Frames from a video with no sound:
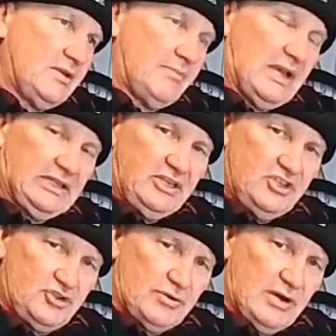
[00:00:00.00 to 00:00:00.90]
mainly
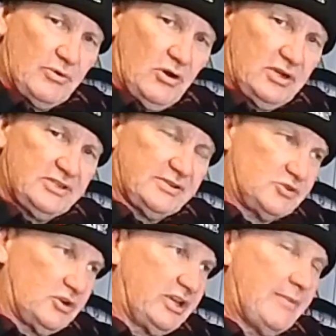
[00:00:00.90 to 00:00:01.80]
enduro riders. I'm
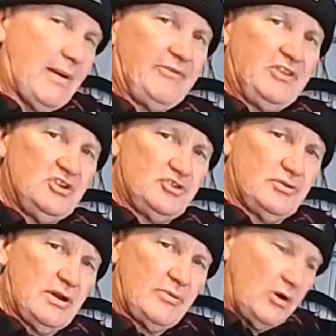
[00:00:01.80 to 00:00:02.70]
trying to keep up with the
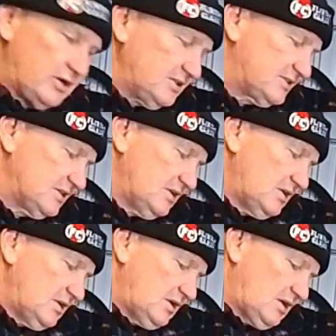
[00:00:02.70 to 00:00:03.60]
enduro riders.
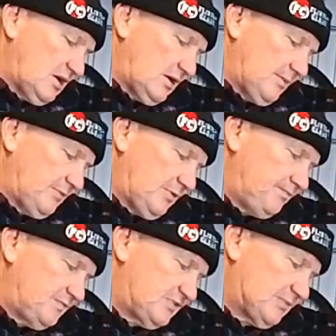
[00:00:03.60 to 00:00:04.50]

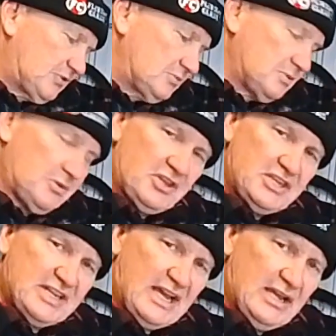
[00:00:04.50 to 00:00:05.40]
Sometimes I'm on their
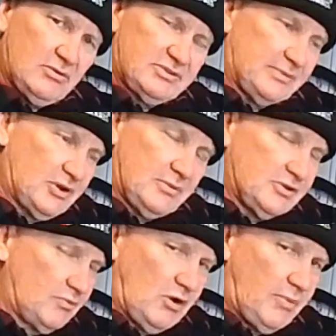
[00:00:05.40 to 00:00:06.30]
tail, sometimes
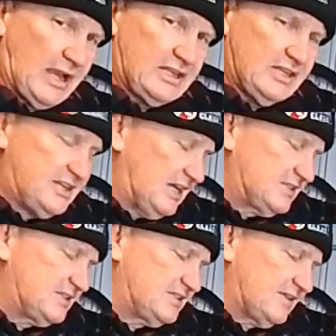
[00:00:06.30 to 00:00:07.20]
I'm well back in their
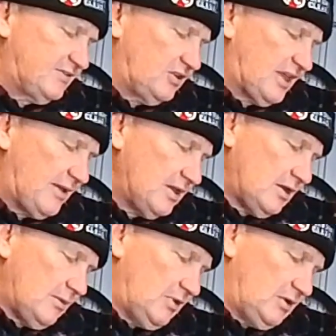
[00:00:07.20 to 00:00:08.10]
dust and stuff like that.
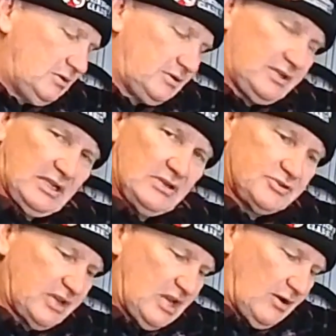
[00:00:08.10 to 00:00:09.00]
But the
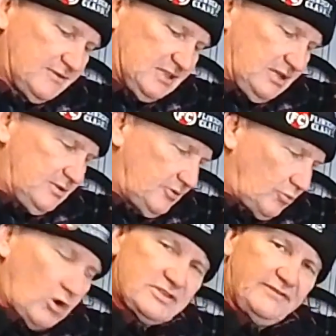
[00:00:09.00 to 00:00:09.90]
closer I get, obviously the
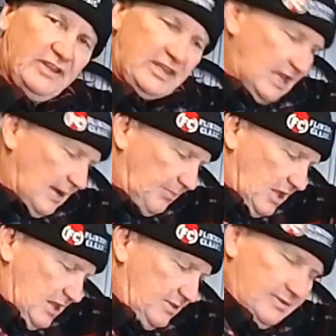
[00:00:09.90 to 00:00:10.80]
rocks are flicking up
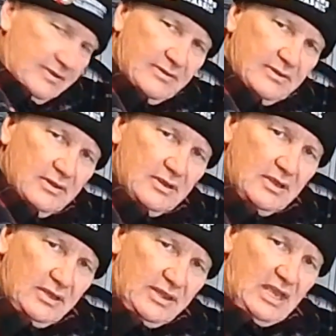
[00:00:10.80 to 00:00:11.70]
and
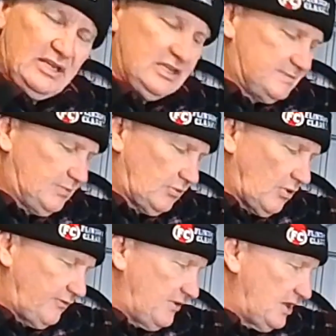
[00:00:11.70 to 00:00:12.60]
they're hitting this poor
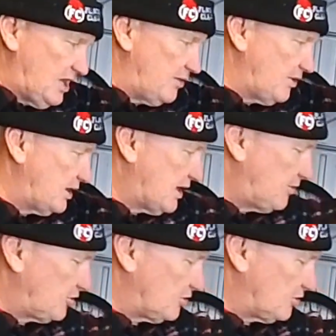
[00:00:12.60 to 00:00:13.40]
old thing here and coming